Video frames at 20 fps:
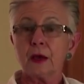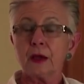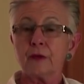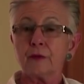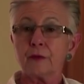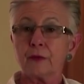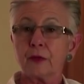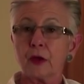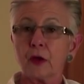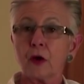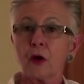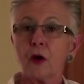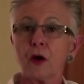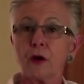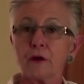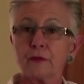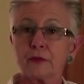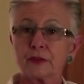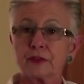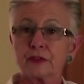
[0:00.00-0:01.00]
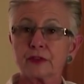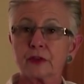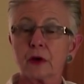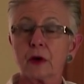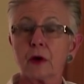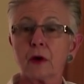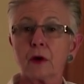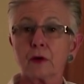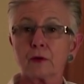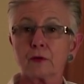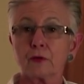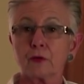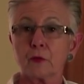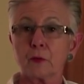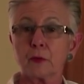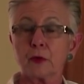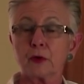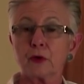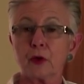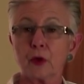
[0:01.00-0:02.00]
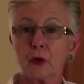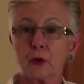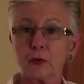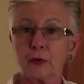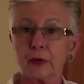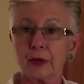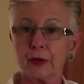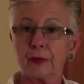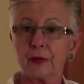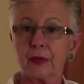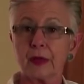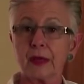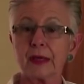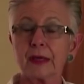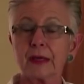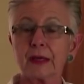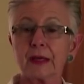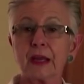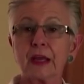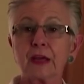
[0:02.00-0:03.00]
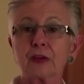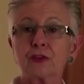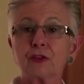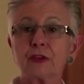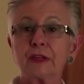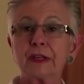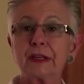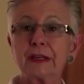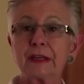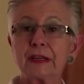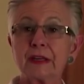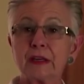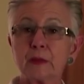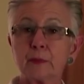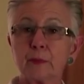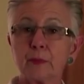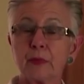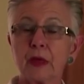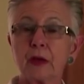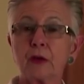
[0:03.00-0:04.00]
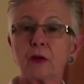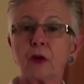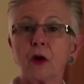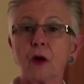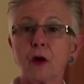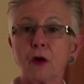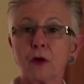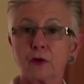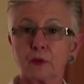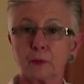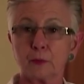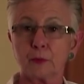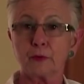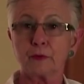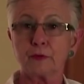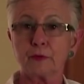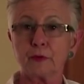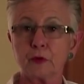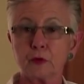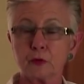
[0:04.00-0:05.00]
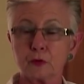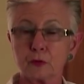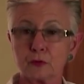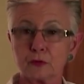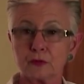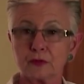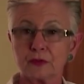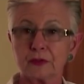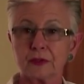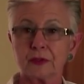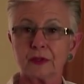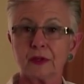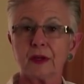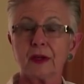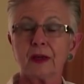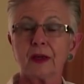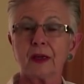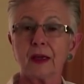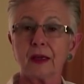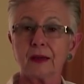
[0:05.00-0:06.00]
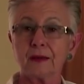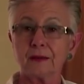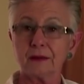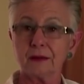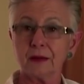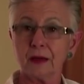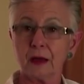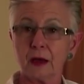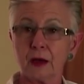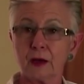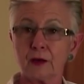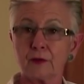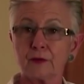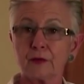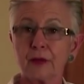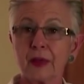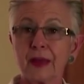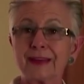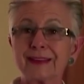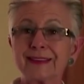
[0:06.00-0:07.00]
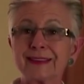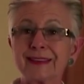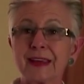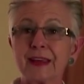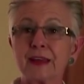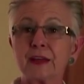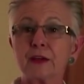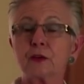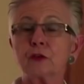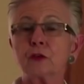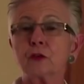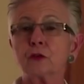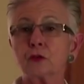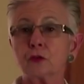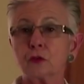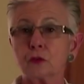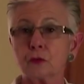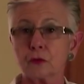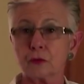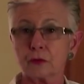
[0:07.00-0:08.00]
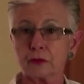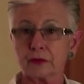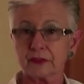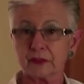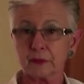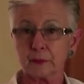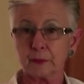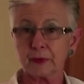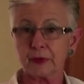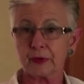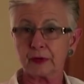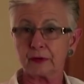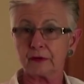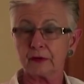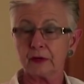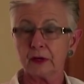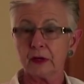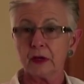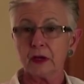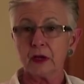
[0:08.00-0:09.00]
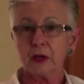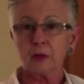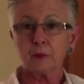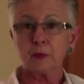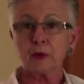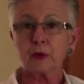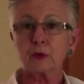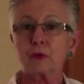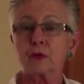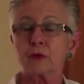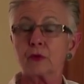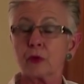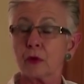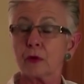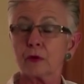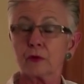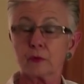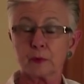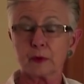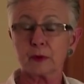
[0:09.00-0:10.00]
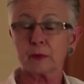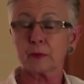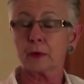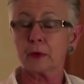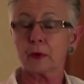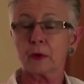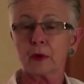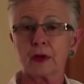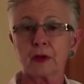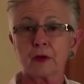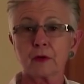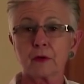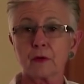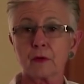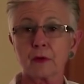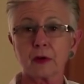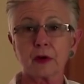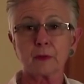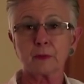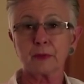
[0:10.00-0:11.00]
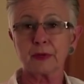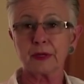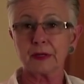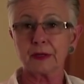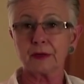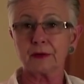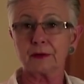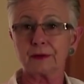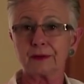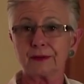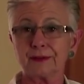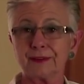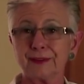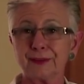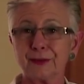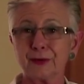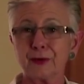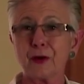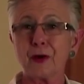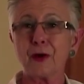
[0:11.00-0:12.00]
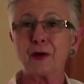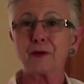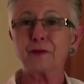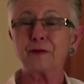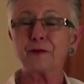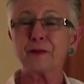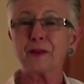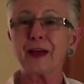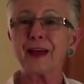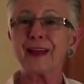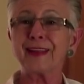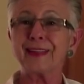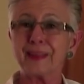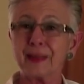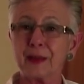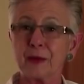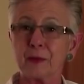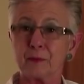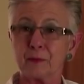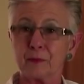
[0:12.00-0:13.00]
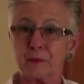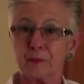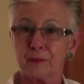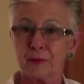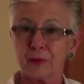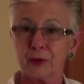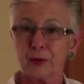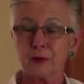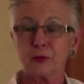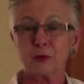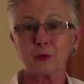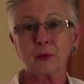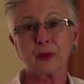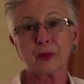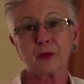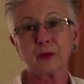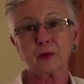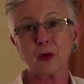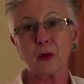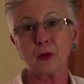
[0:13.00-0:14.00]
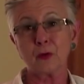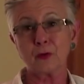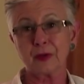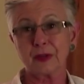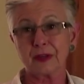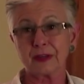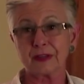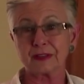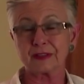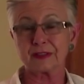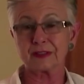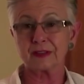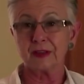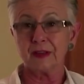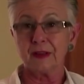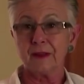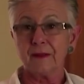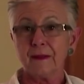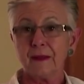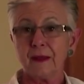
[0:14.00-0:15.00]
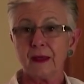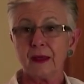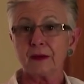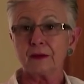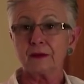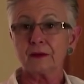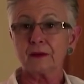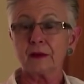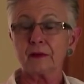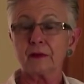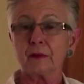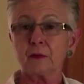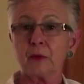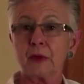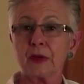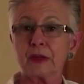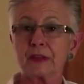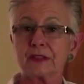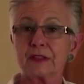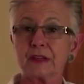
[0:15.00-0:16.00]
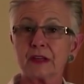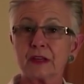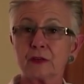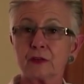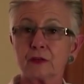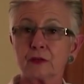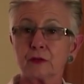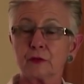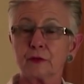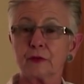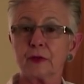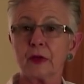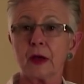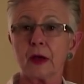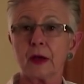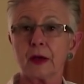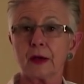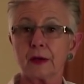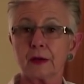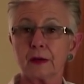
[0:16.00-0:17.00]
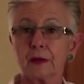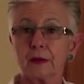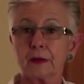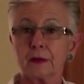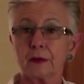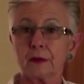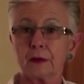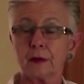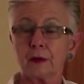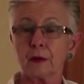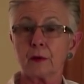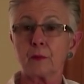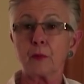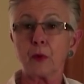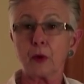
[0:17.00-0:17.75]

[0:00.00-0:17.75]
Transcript: if they harvest a heart from a donor, they can actually keep that heart perfused and alive and take it to the recipient because those people are incredibly ill. You can't fly them to where the donor is. And it doesn't make sense to fly a